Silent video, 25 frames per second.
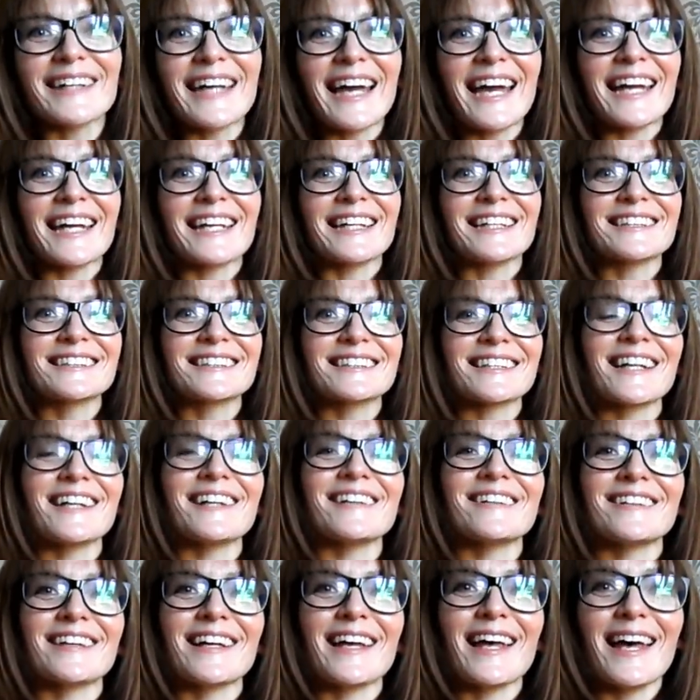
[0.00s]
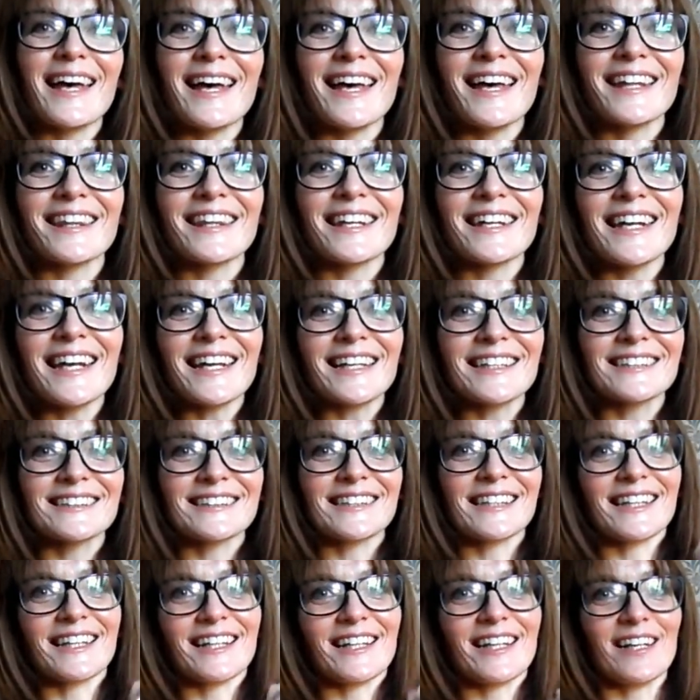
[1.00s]
Okay, so the
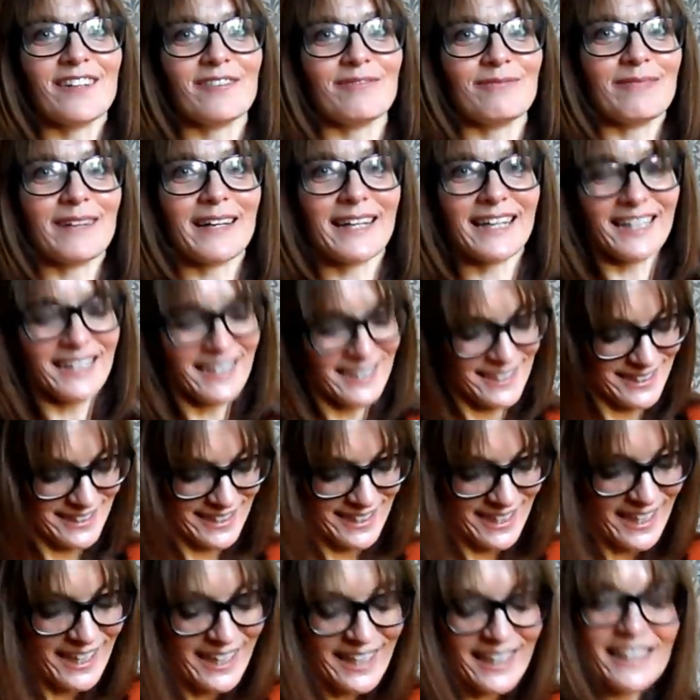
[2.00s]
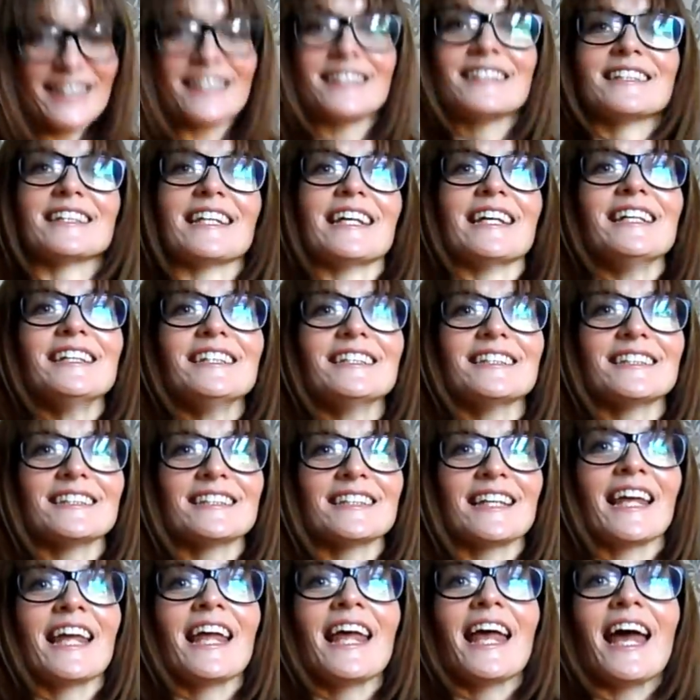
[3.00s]
next thing I have made is
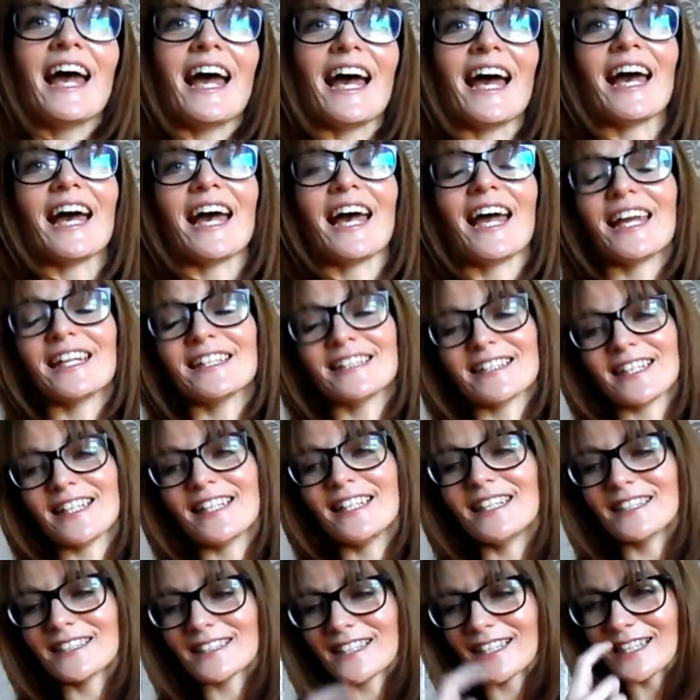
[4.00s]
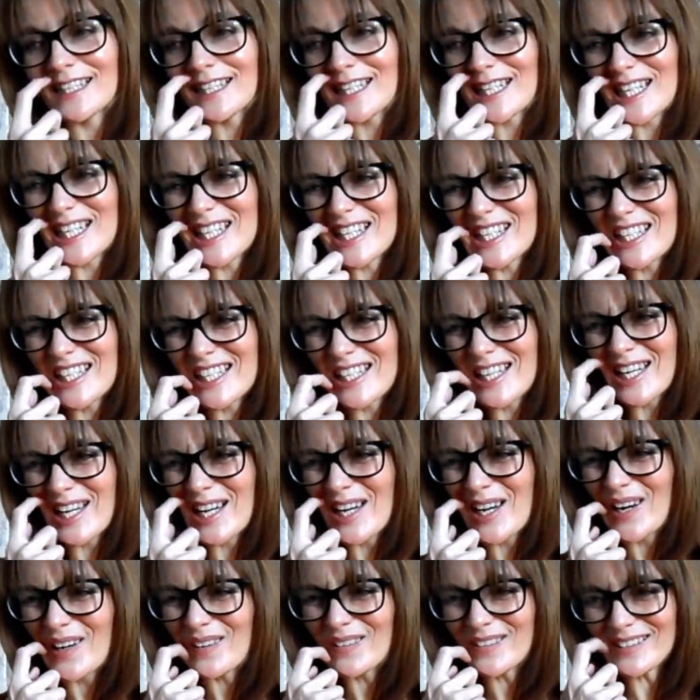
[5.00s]
this, and it is,
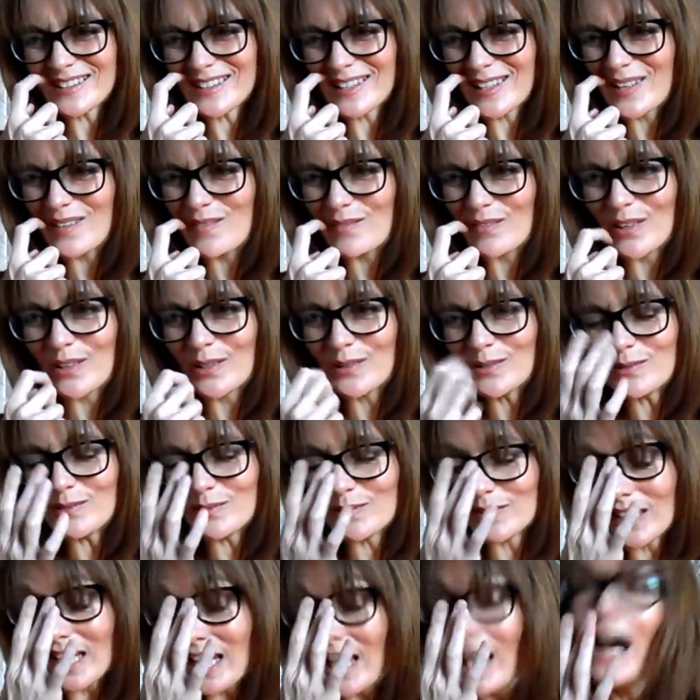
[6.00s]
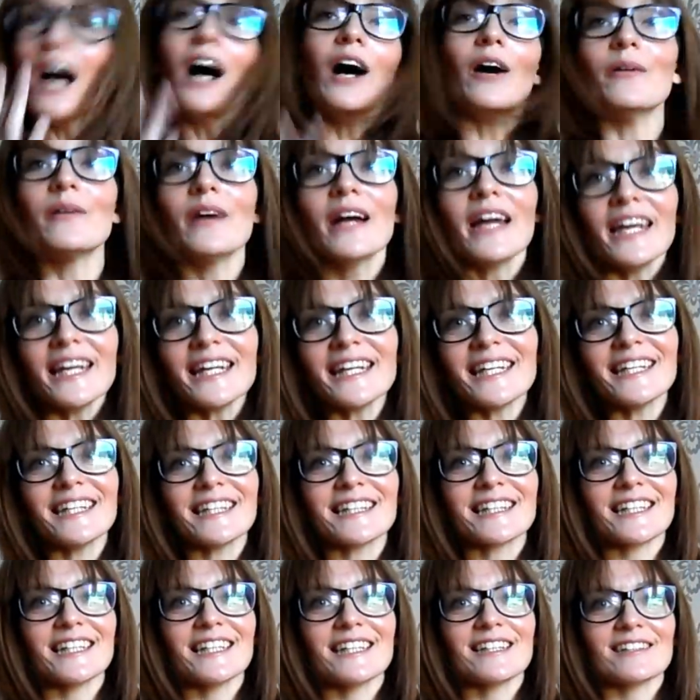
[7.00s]
what is it even called? Oh,
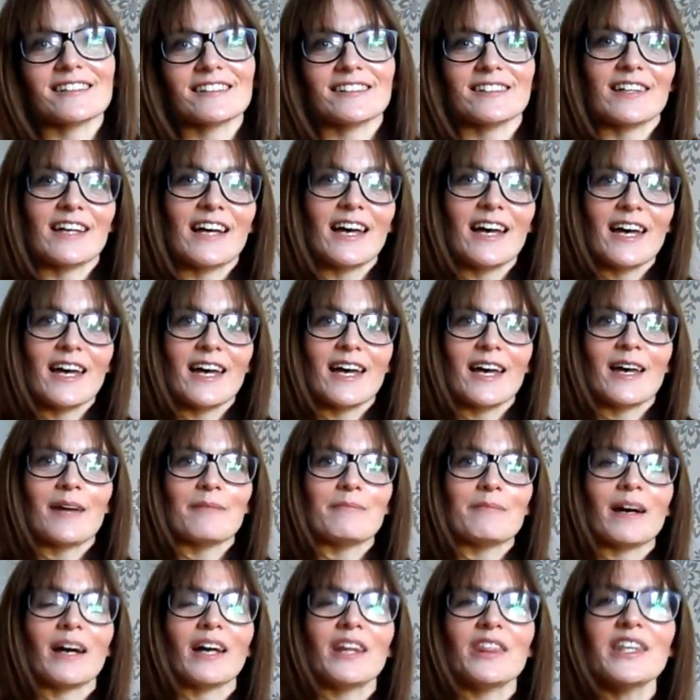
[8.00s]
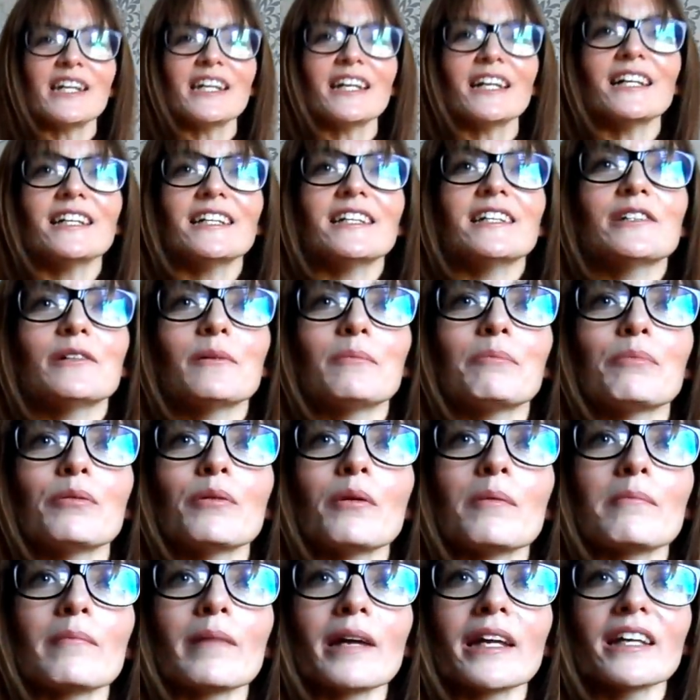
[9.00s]
it is, I think I need to
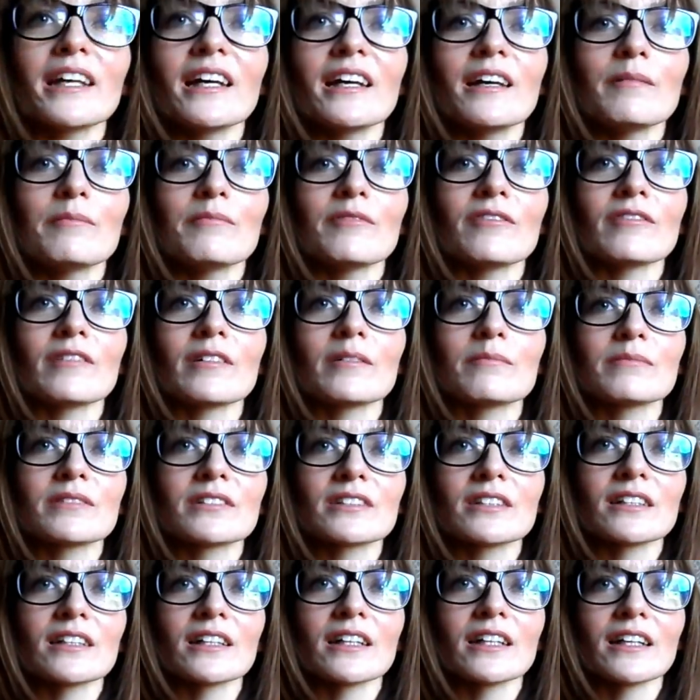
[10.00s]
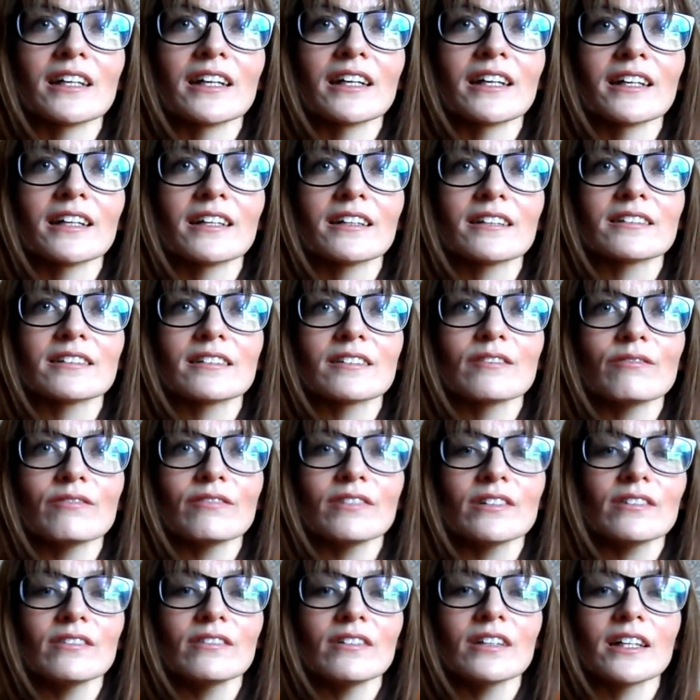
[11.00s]
prop my camera up slightly because I
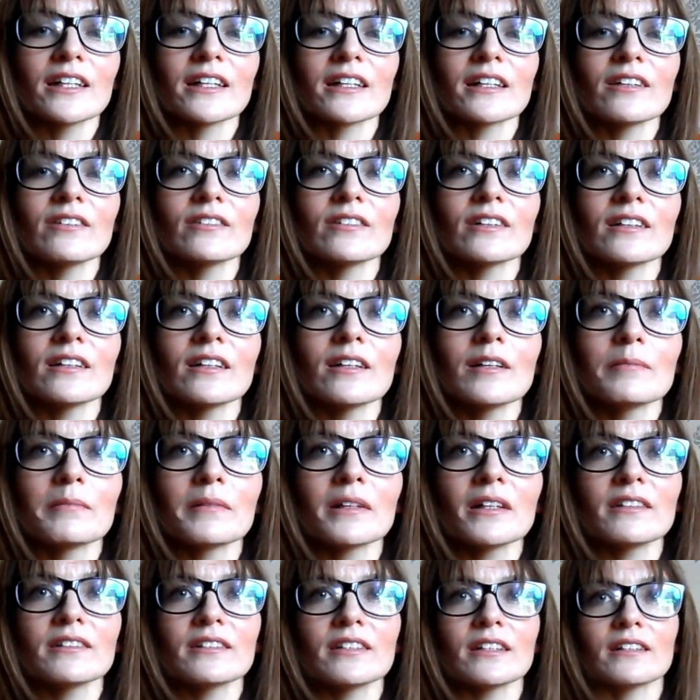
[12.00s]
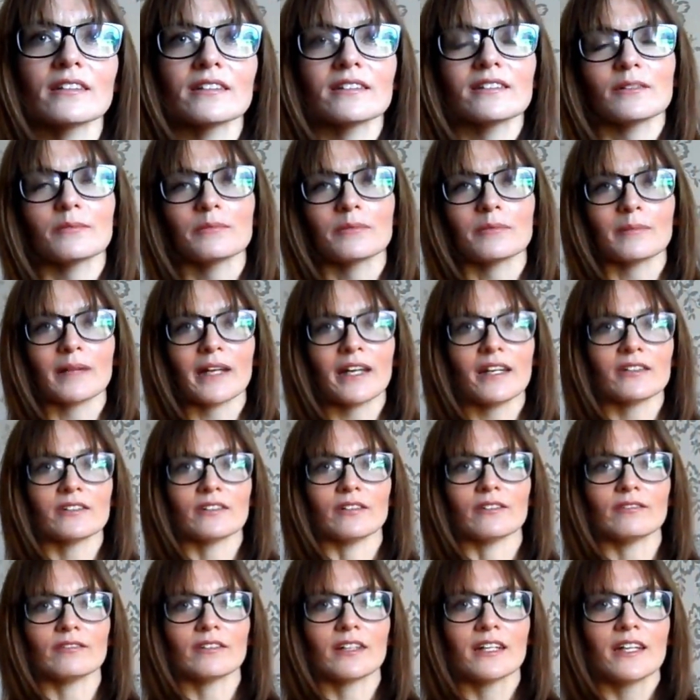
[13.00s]
feel like I'm cutting the top of my
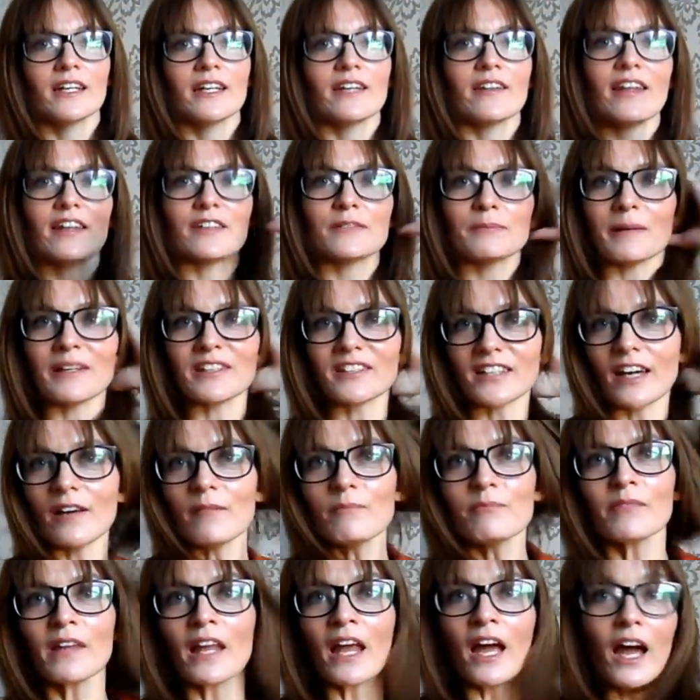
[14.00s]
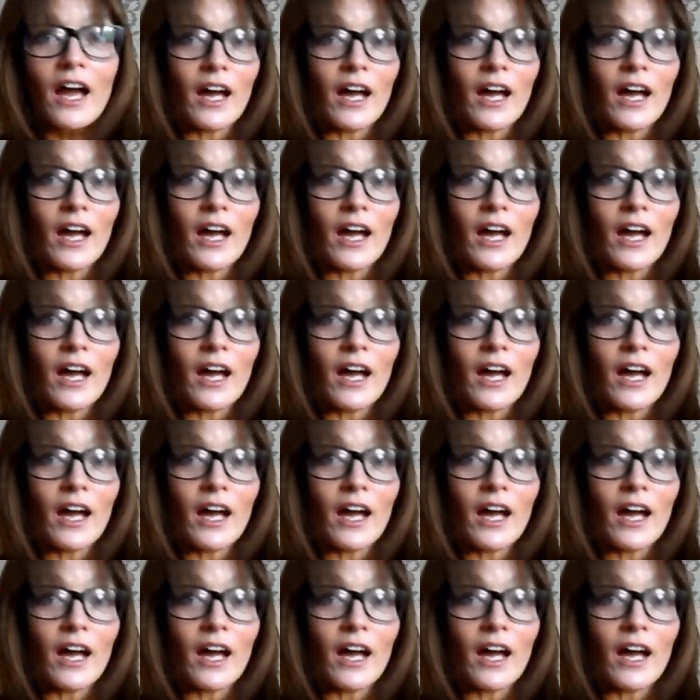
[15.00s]
head off. That's better.